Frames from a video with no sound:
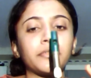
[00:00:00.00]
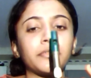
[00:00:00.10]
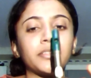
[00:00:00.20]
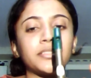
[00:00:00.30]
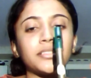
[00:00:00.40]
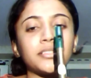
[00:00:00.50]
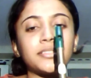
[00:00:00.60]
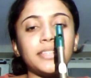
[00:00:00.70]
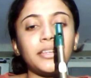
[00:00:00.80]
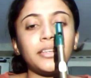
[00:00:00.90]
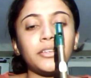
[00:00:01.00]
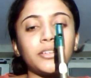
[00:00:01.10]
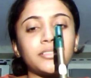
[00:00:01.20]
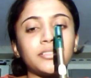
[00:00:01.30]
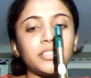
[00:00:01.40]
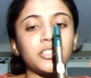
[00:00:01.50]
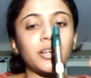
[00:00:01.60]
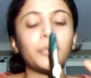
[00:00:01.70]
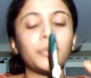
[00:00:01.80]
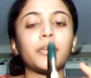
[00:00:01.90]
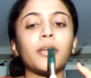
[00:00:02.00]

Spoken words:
This is a C, not a C sharp.